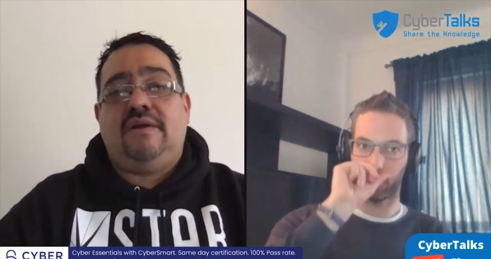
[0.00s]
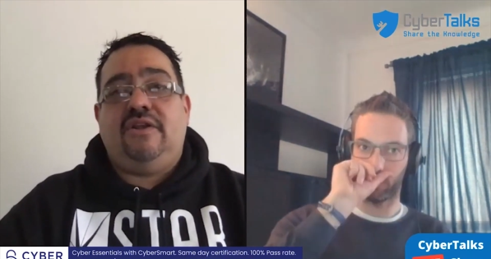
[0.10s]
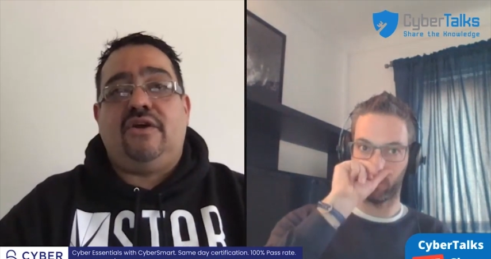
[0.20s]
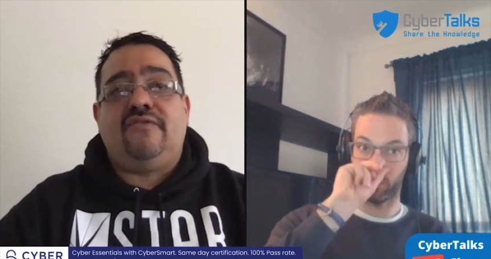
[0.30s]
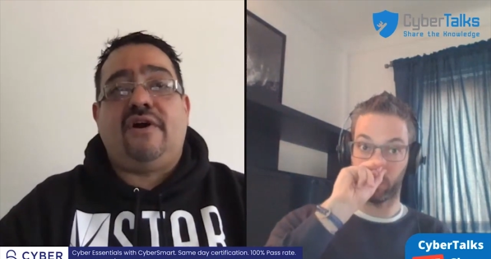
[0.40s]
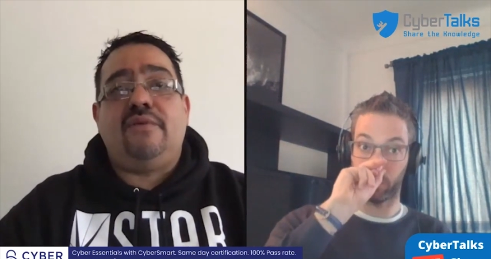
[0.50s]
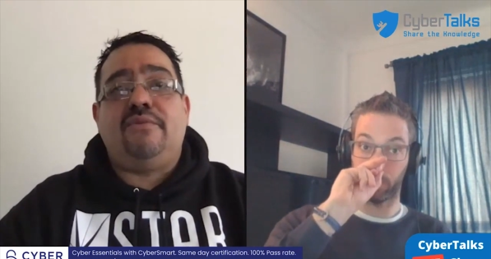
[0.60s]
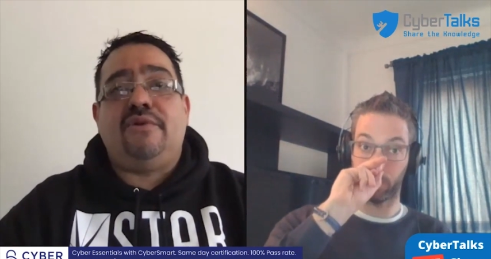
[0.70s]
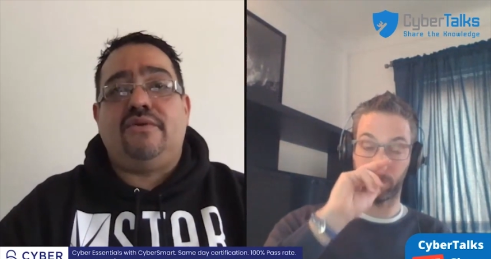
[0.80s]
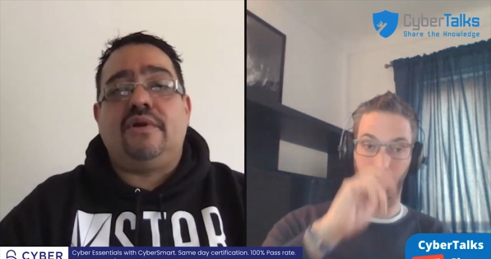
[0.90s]
Speaker 1: You know, if
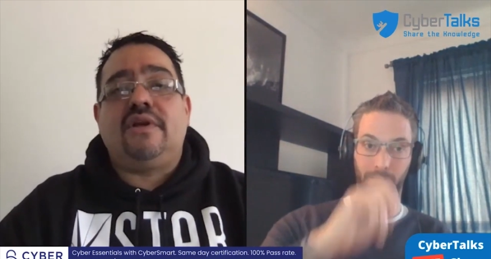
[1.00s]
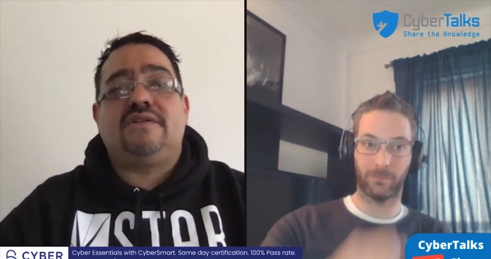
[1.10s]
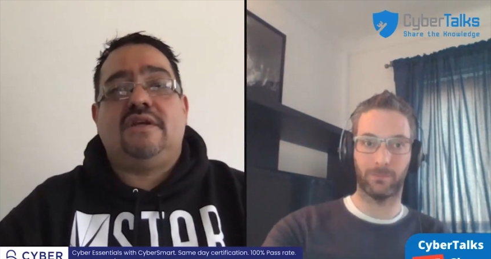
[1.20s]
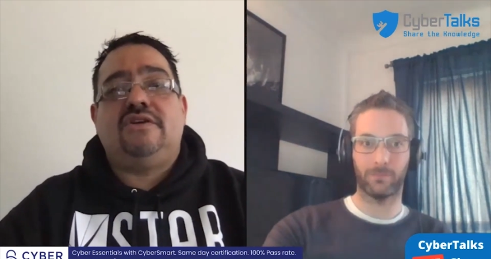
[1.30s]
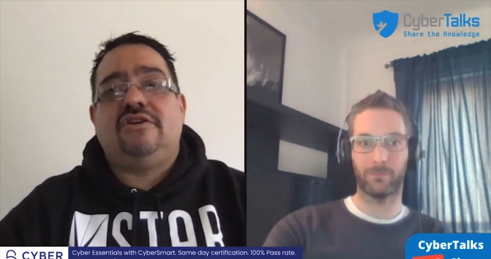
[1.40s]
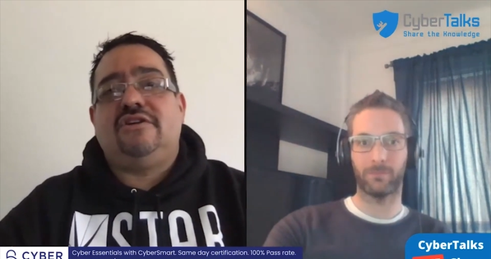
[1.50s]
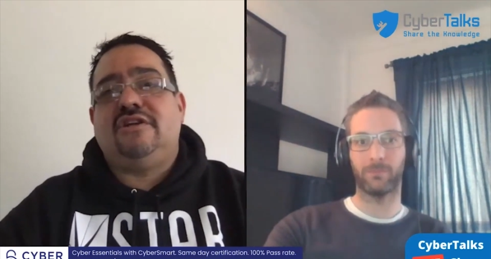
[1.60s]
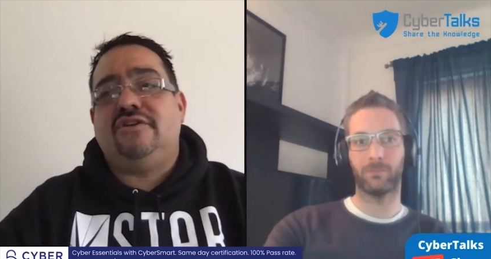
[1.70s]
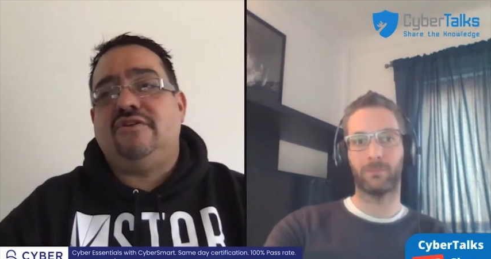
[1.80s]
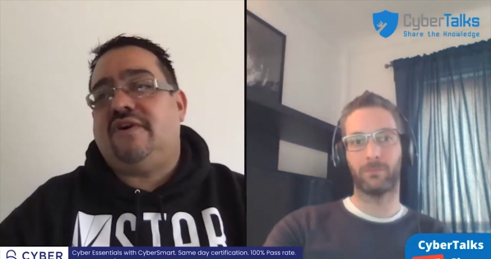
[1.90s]
I'm in an organization
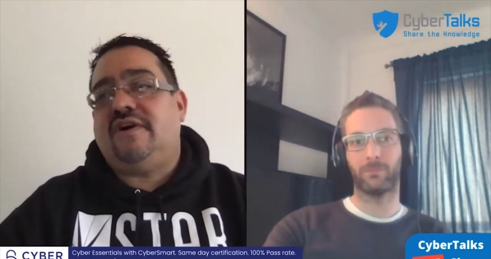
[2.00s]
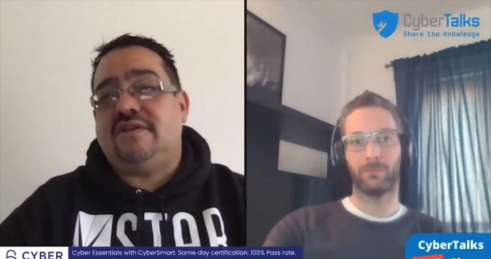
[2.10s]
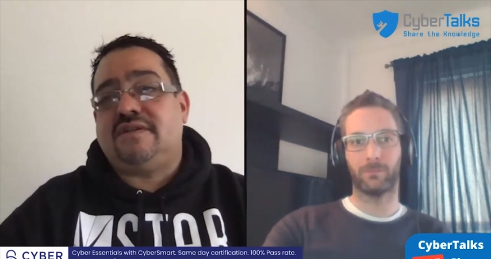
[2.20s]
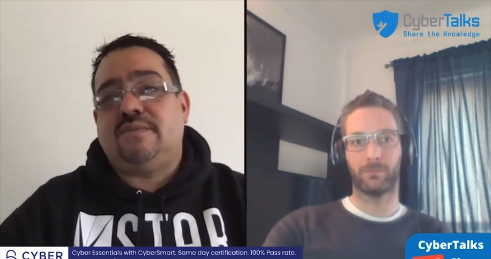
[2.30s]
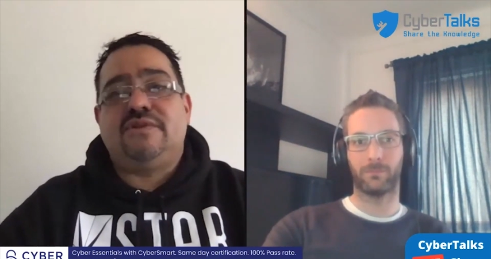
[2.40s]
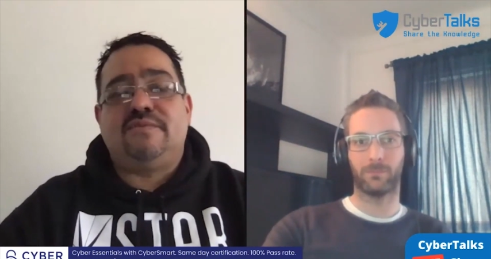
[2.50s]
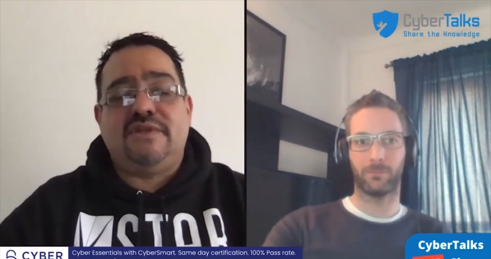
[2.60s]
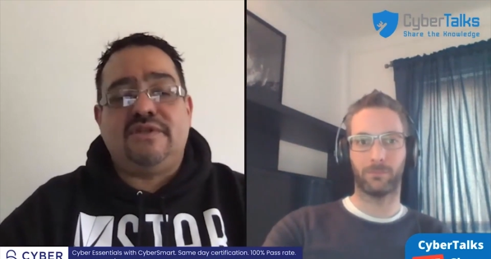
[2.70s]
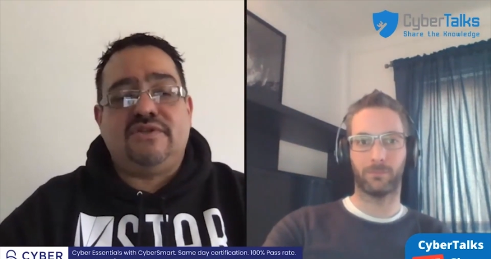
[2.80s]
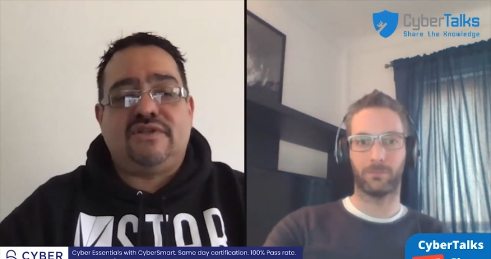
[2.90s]
and you find that someone's
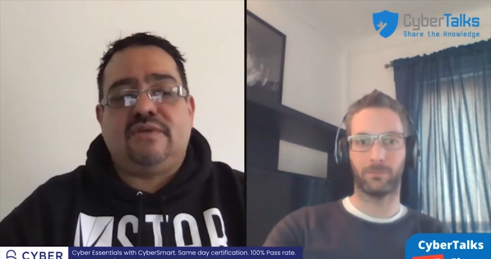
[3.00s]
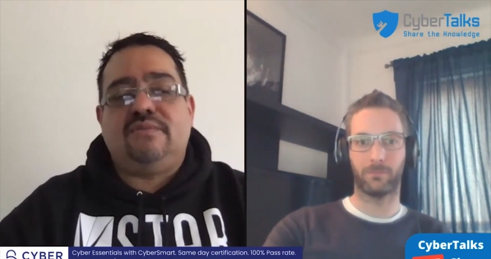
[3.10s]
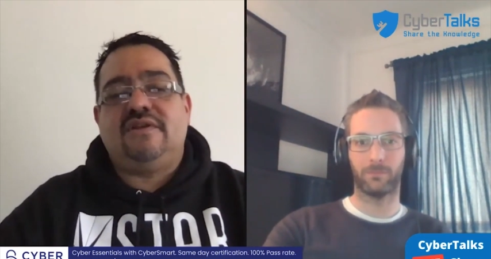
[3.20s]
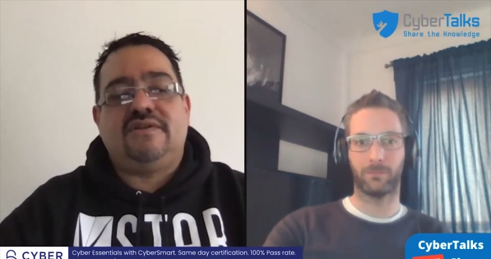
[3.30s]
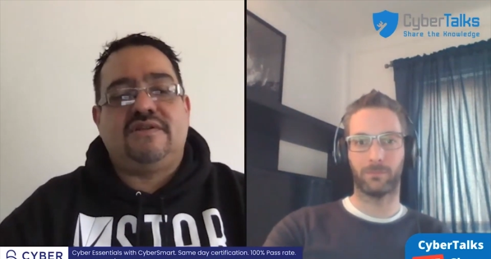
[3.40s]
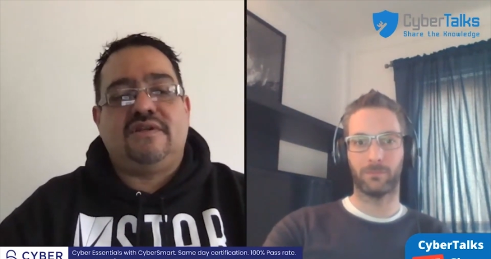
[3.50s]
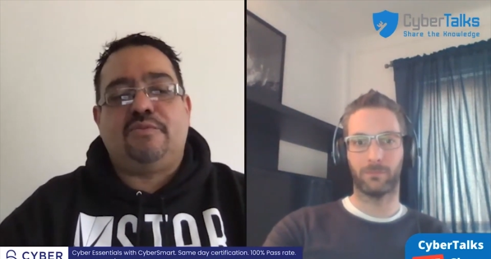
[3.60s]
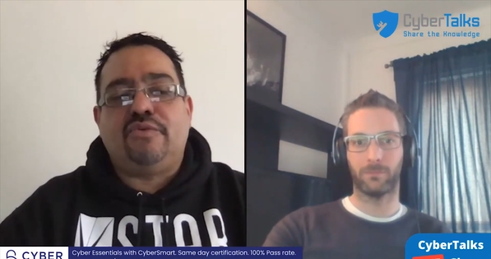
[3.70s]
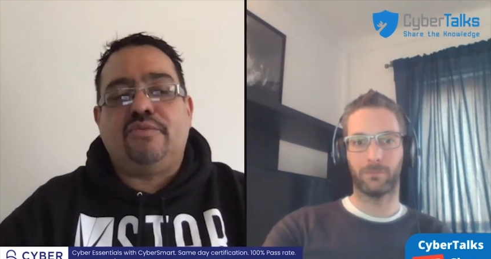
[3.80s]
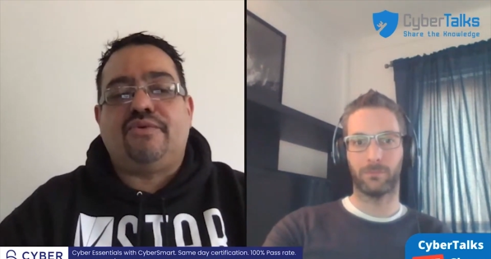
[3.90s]
been doing something that's
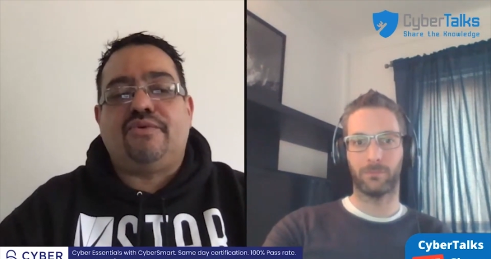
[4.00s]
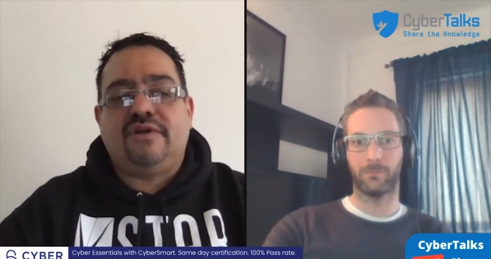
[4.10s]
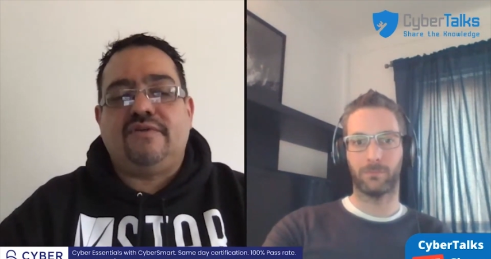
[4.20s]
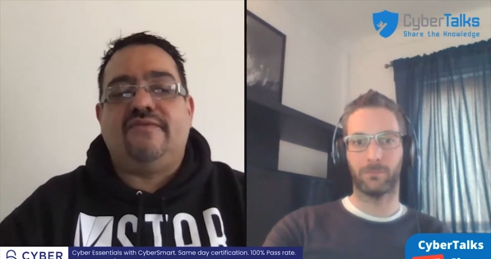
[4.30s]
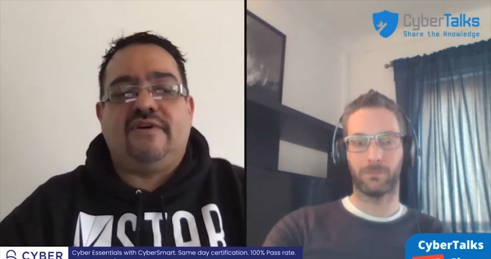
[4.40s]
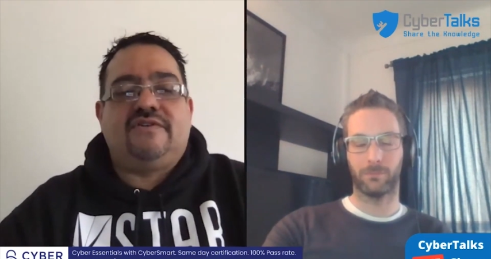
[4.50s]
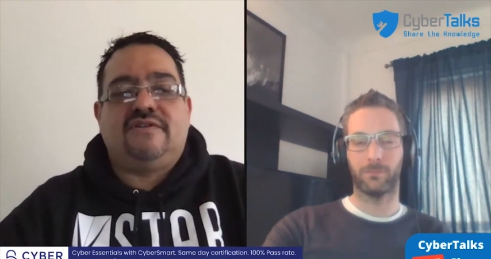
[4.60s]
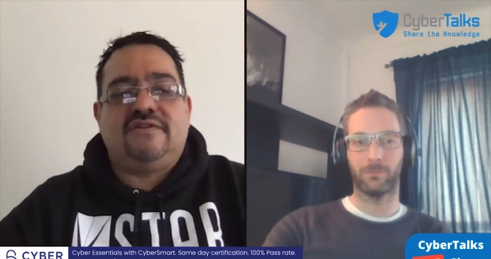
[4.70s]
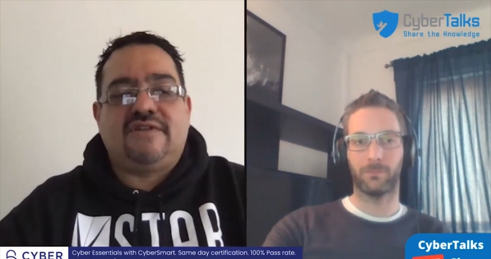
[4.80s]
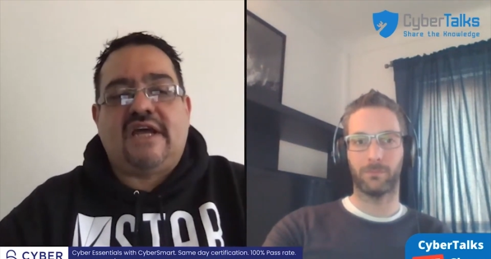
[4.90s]
inappropriate
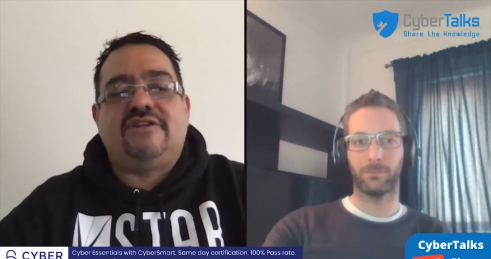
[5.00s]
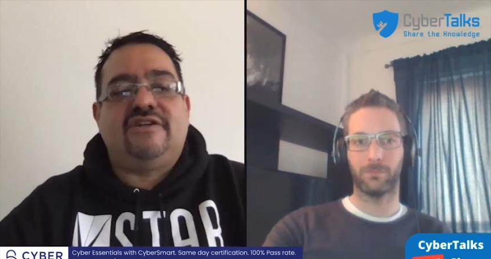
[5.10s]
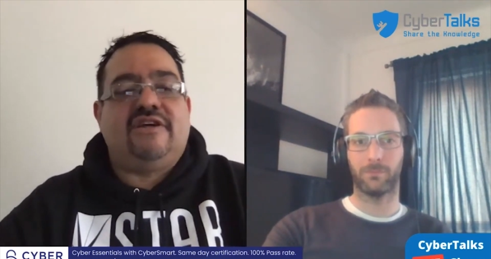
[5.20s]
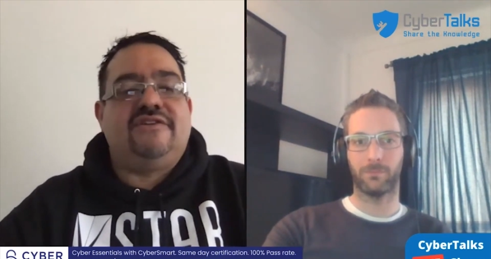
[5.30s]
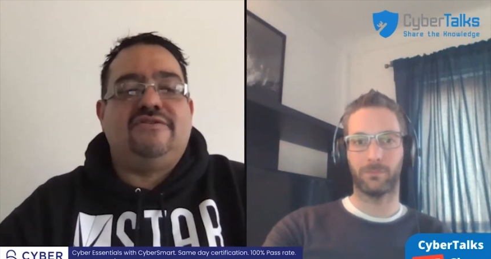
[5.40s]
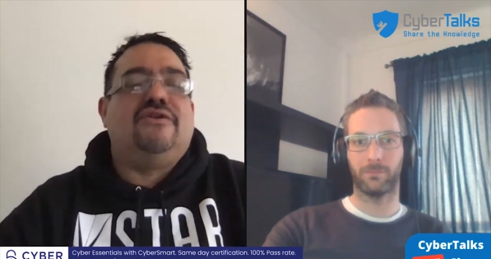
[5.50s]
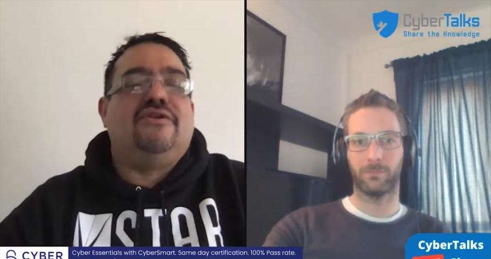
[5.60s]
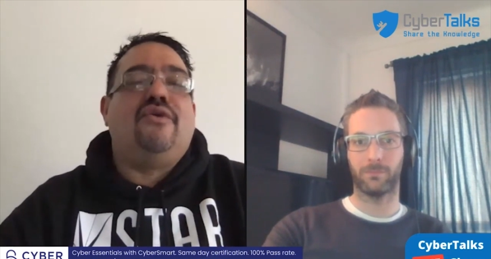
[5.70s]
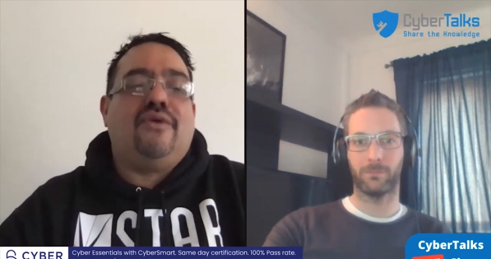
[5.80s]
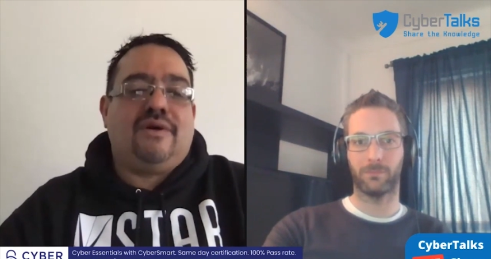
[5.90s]
versus actually I didn't
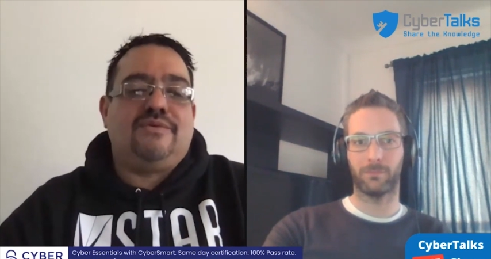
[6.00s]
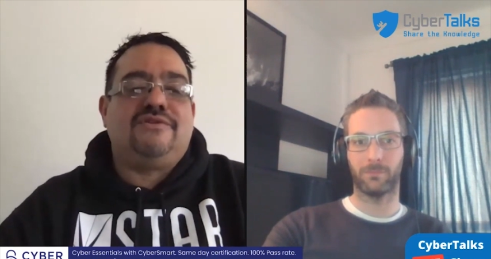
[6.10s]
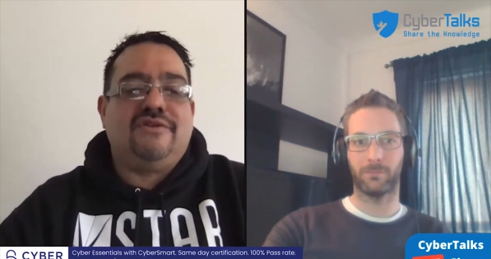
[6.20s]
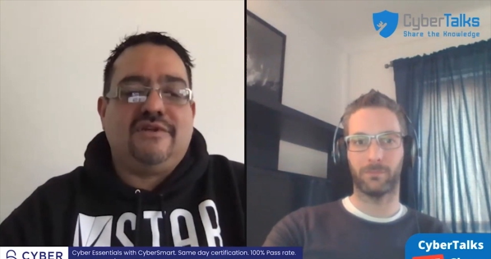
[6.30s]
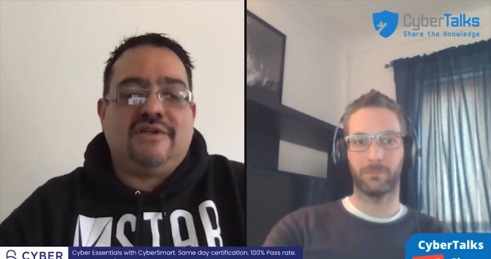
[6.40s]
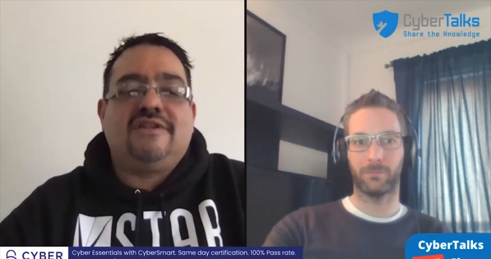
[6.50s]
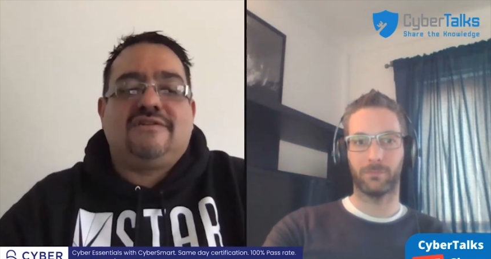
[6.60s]
know I was doing it,